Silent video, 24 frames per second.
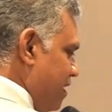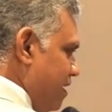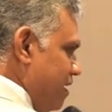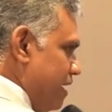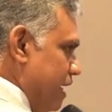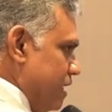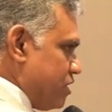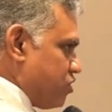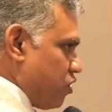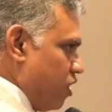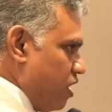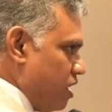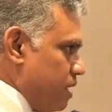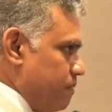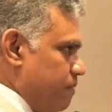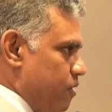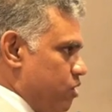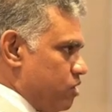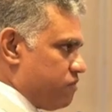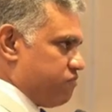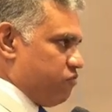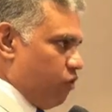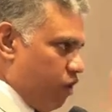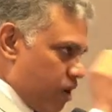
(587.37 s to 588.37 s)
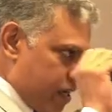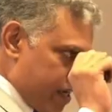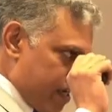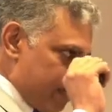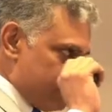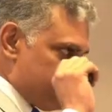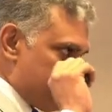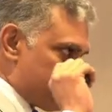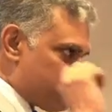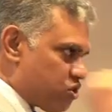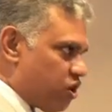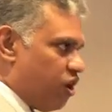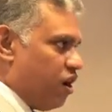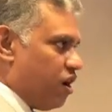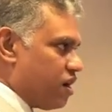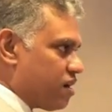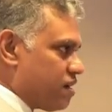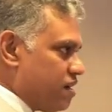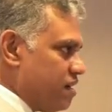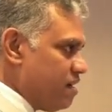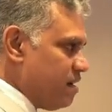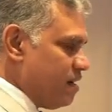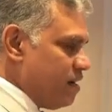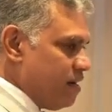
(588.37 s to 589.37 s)
It's all about walking the
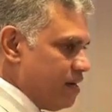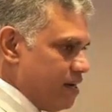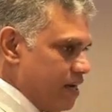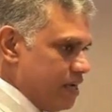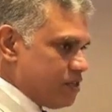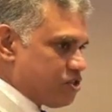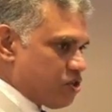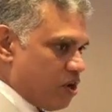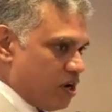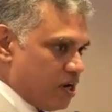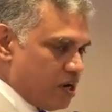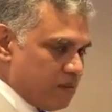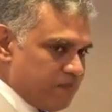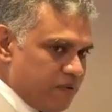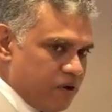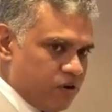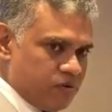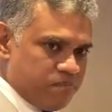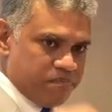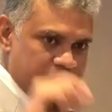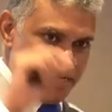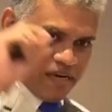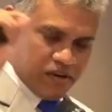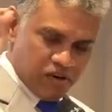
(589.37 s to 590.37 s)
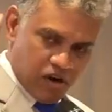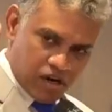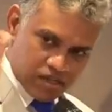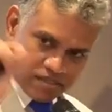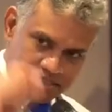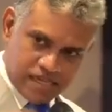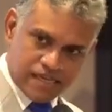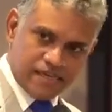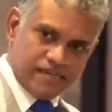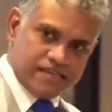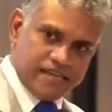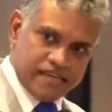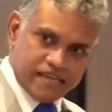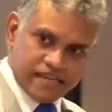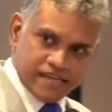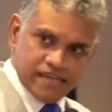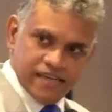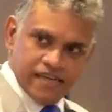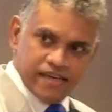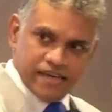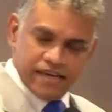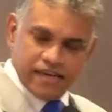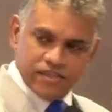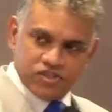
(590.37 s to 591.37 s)
talk. It's all about being authentic.
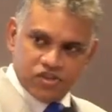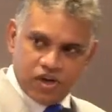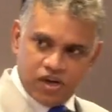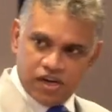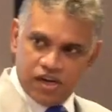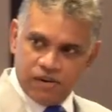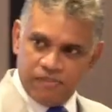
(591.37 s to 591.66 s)
It's all